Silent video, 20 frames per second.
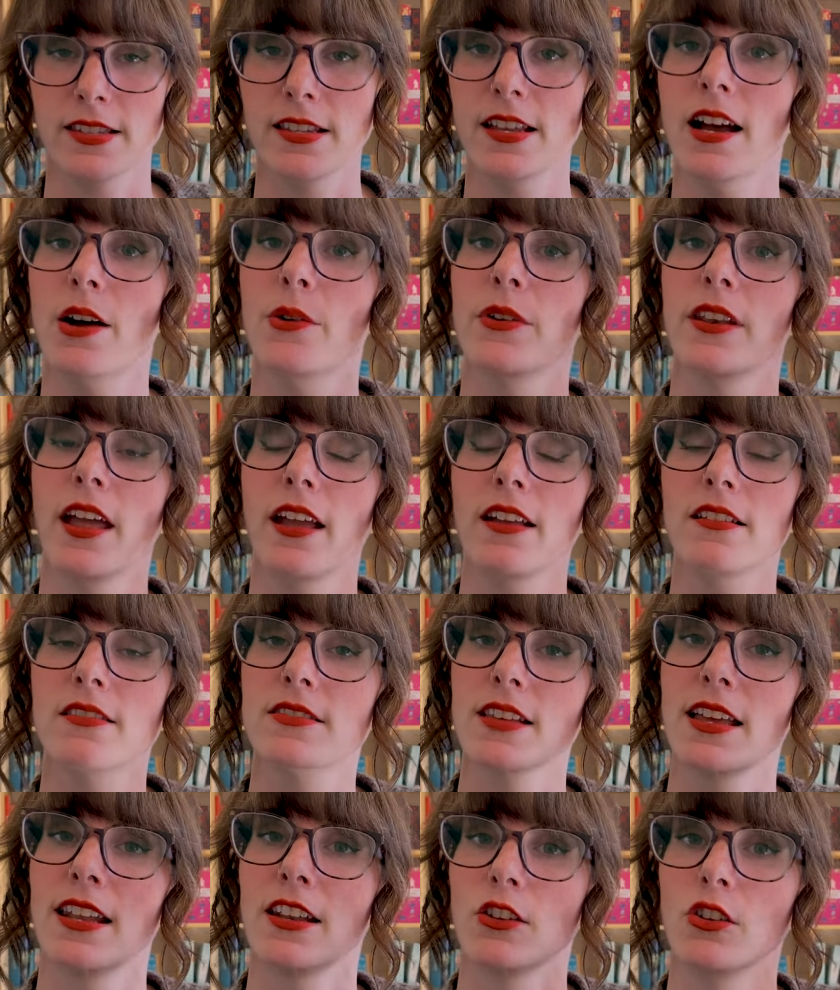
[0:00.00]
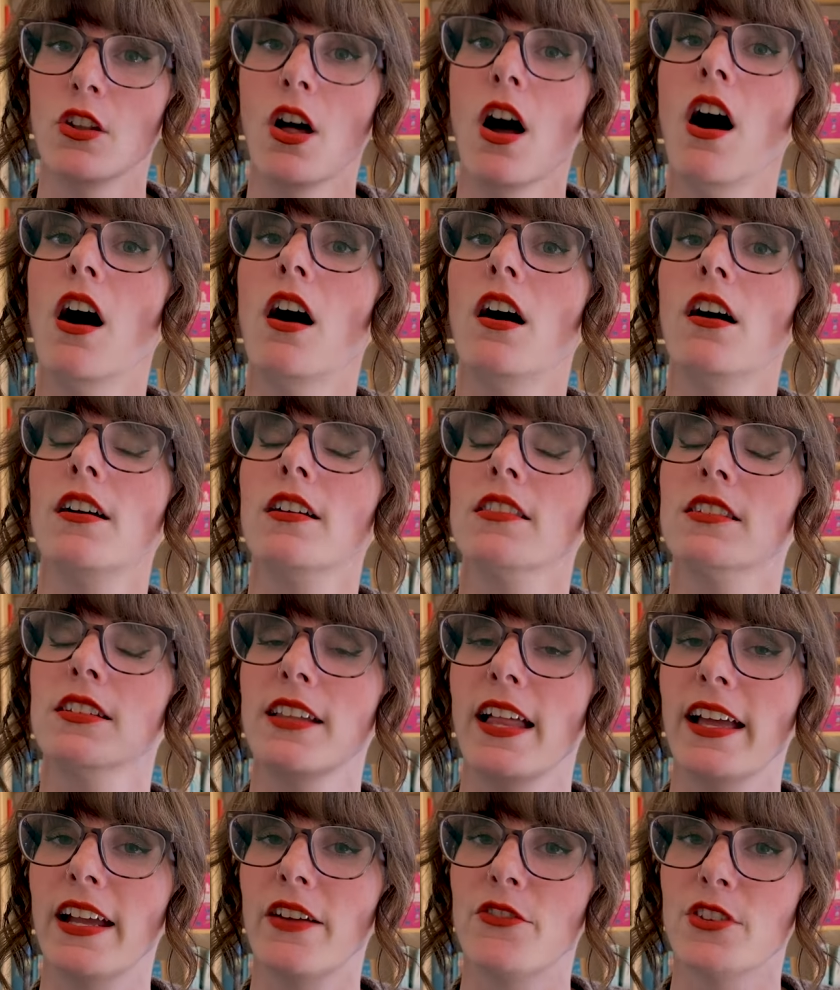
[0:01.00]
See how nice and long
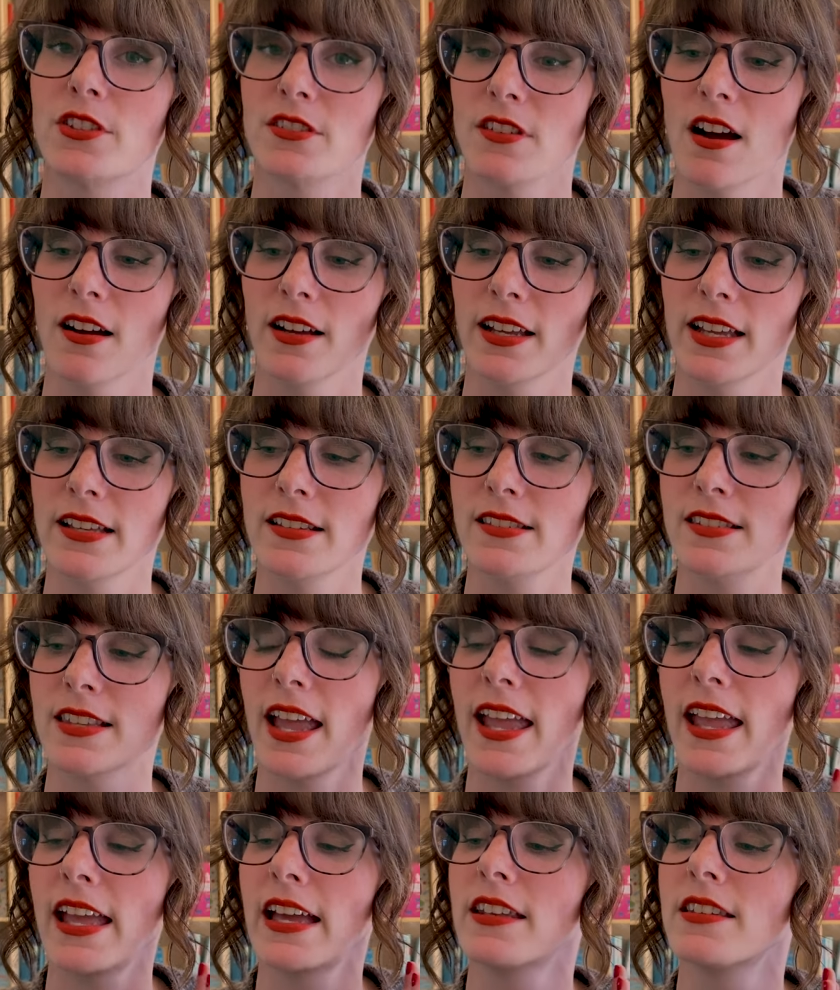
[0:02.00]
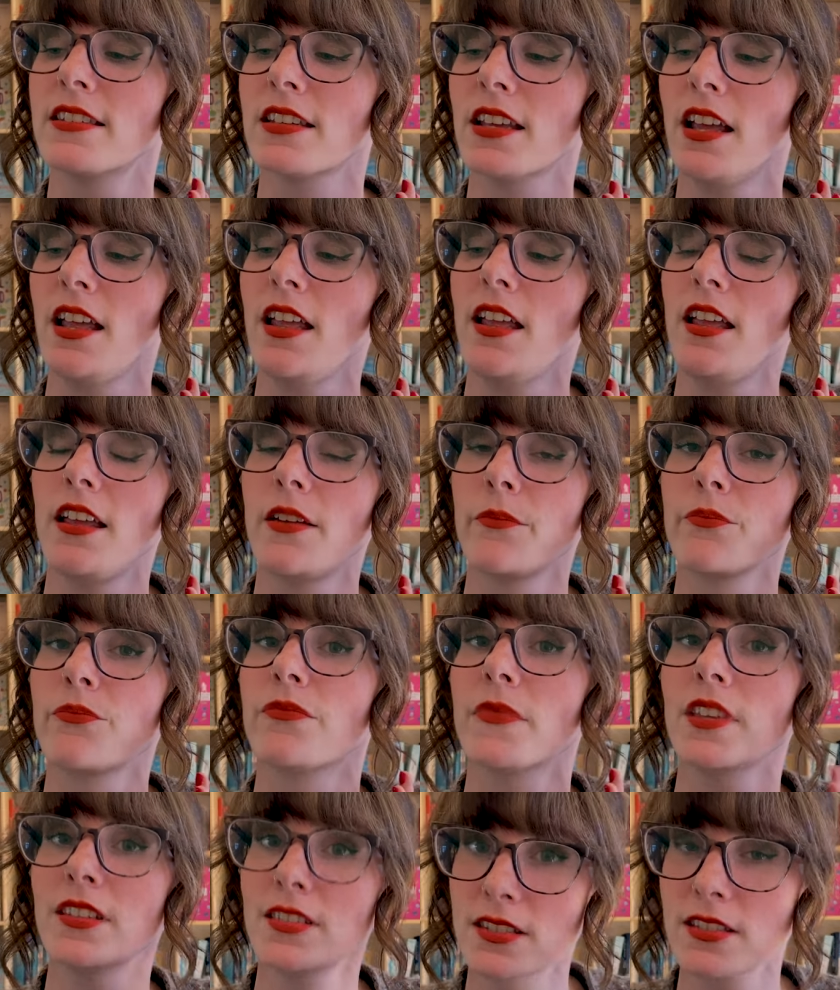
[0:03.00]
the leg of the sock is. And
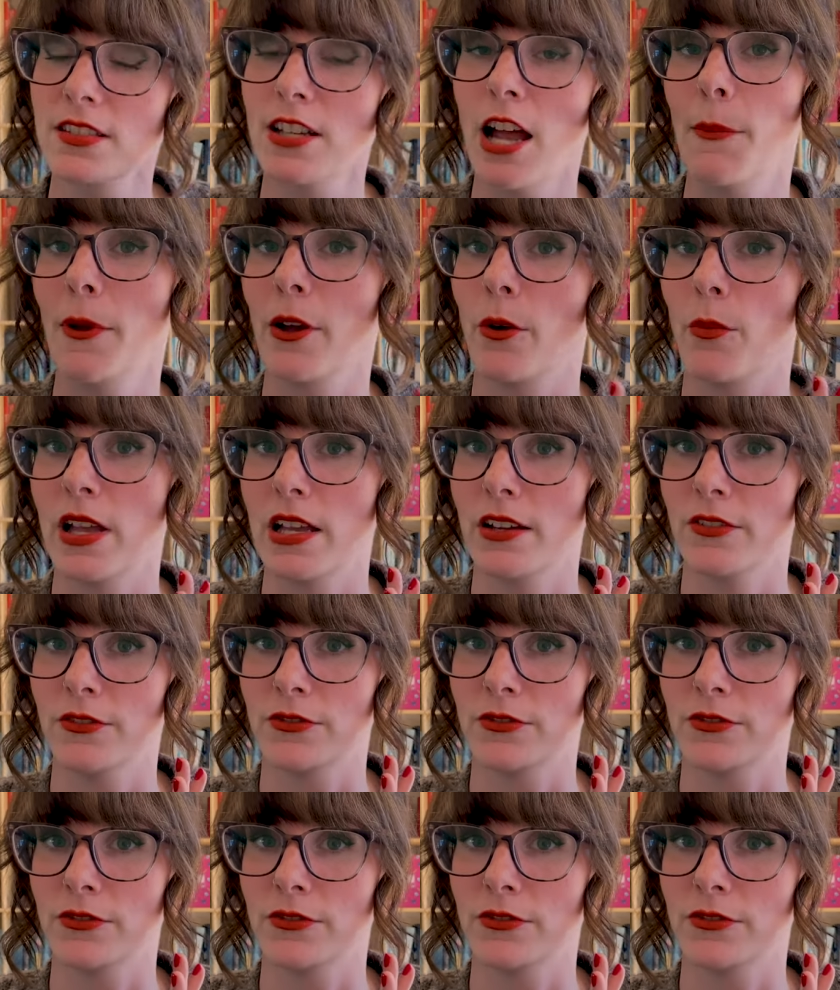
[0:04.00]
this is a topic we